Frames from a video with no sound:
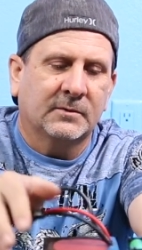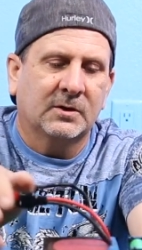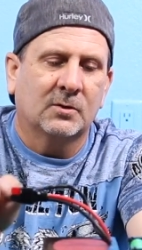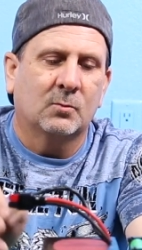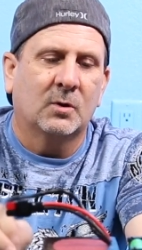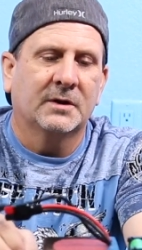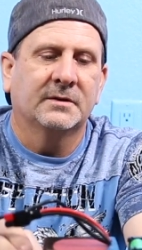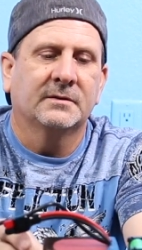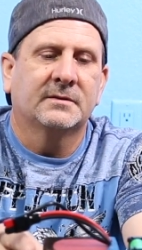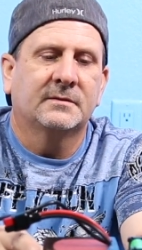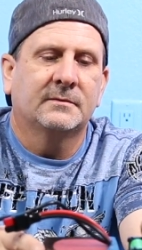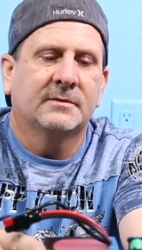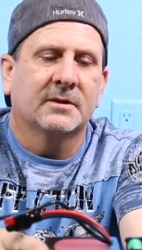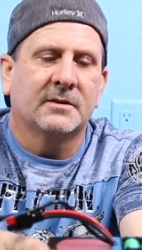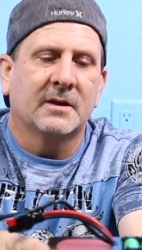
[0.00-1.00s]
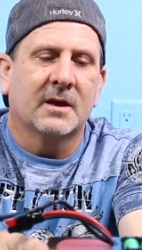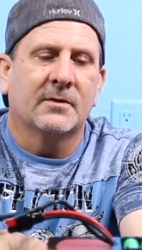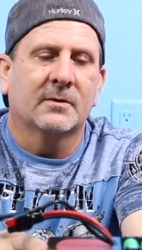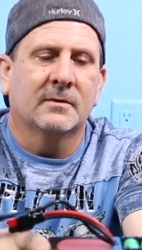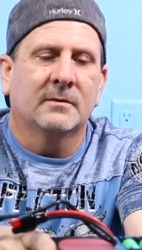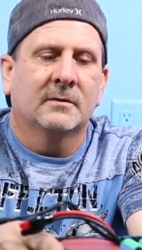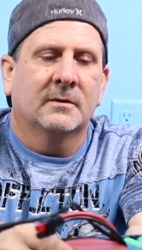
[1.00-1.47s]
you know, one to the
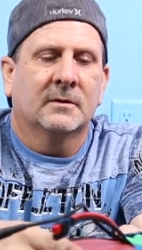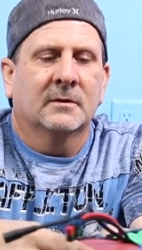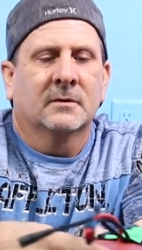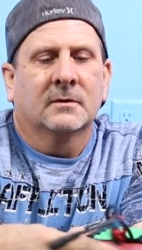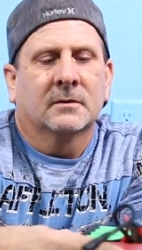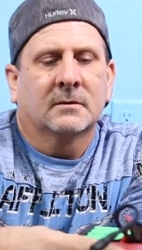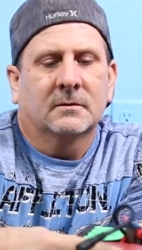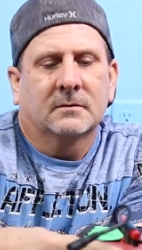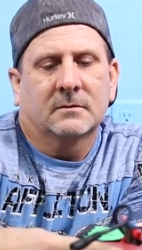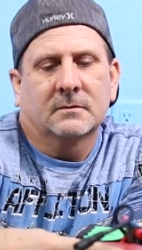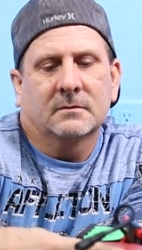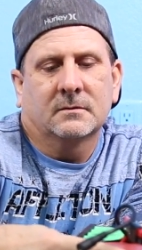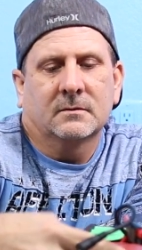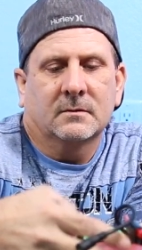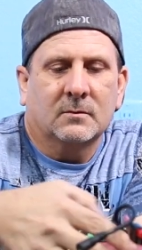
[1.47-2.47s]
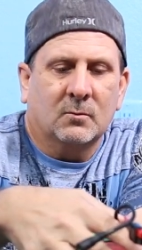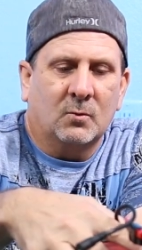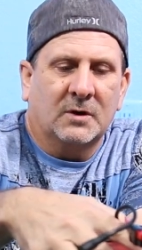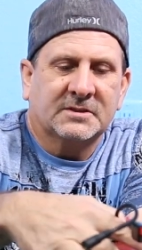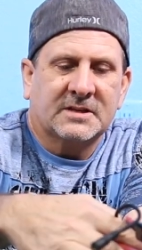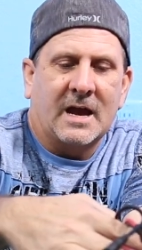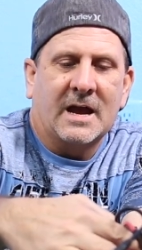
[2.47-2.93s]
other.
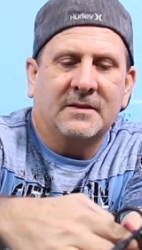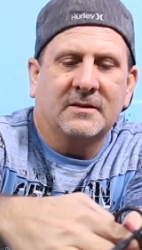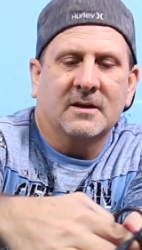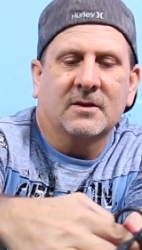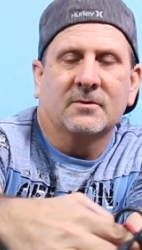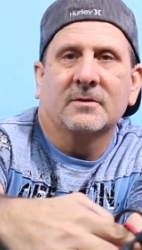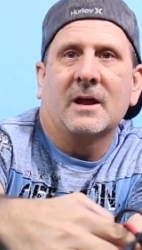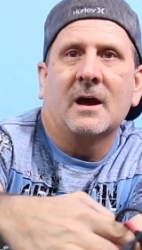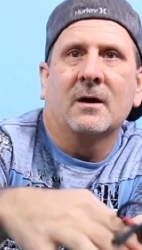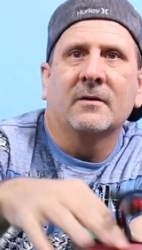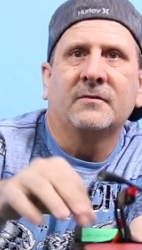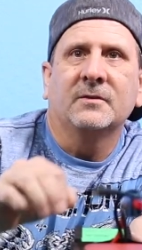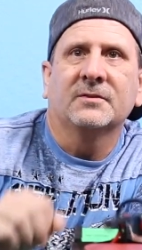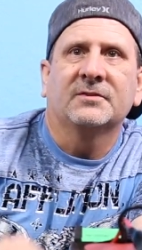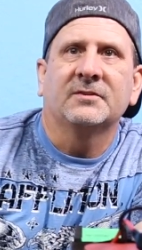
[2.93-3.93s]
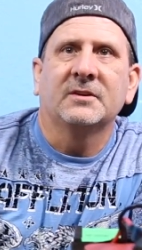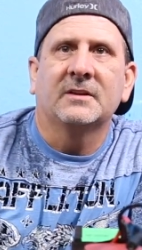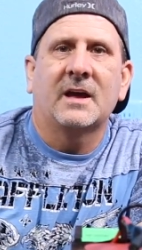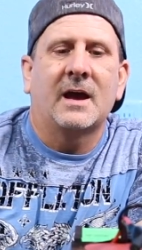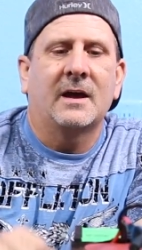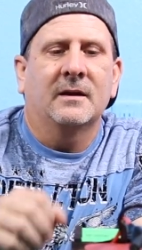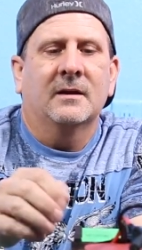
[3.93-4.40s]
One's hiding the other now, if you see
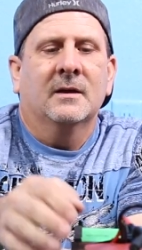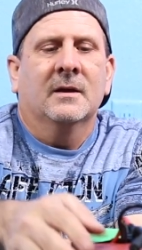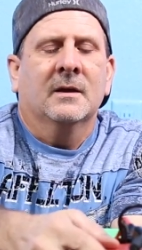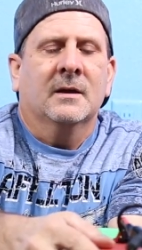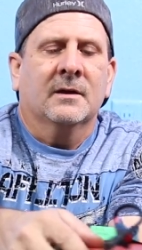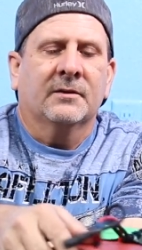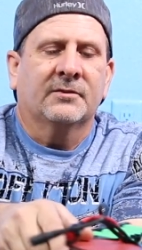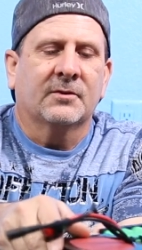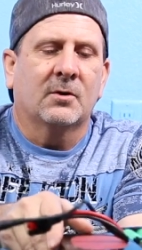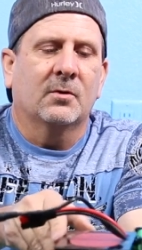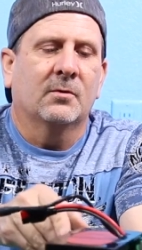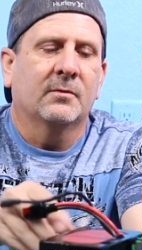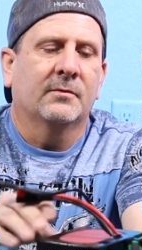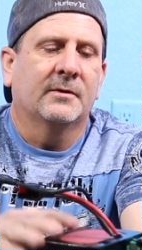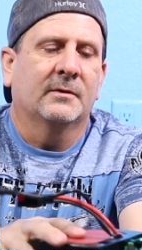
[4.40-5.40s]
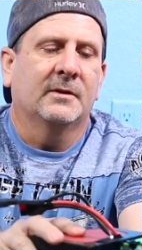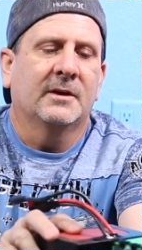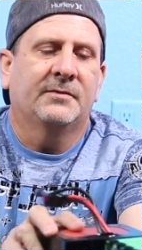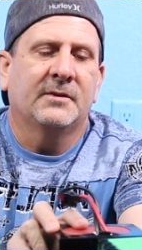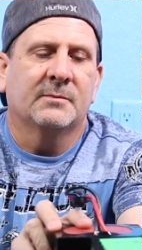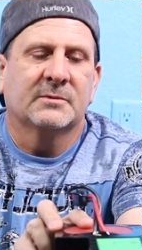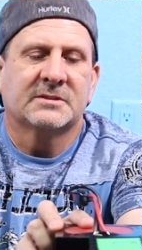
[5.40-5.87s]
that. So the
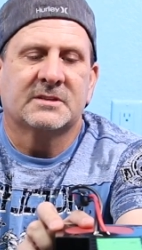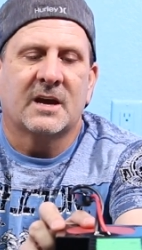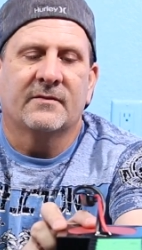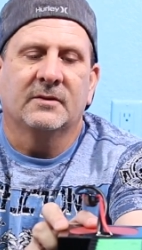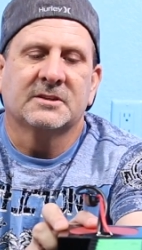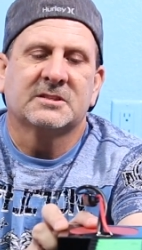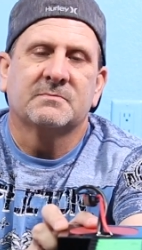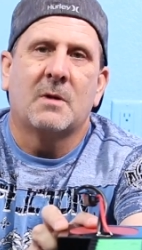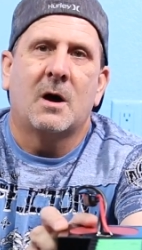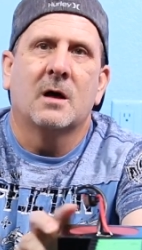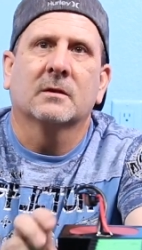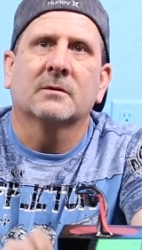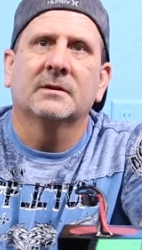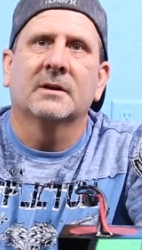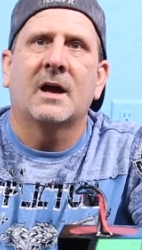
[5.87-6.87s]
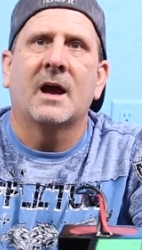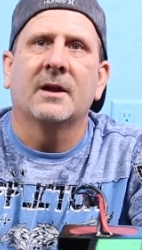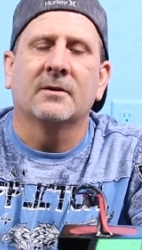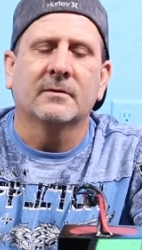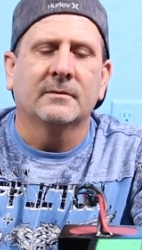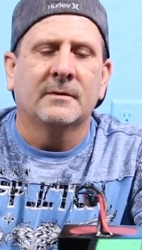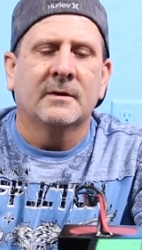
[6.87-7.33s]
lithium is definitely smaller and
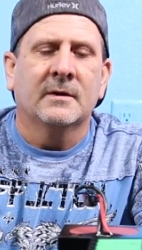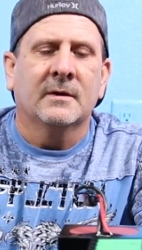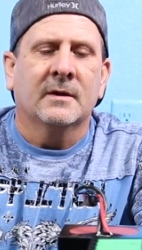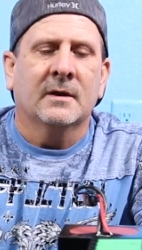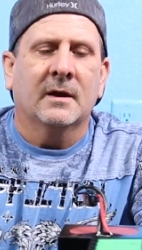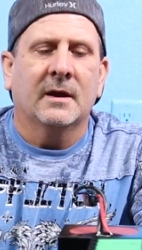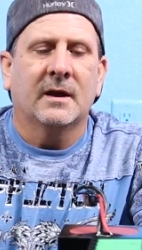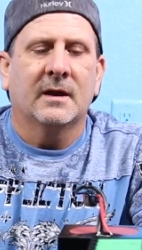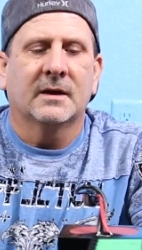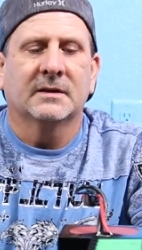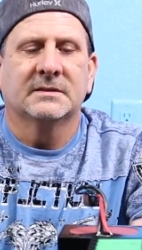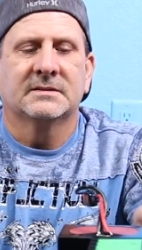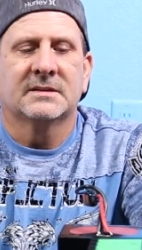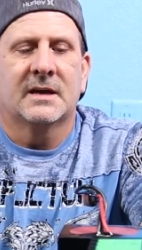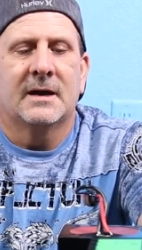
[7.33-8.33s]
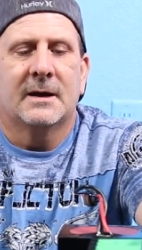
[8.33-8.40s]
lighter, and you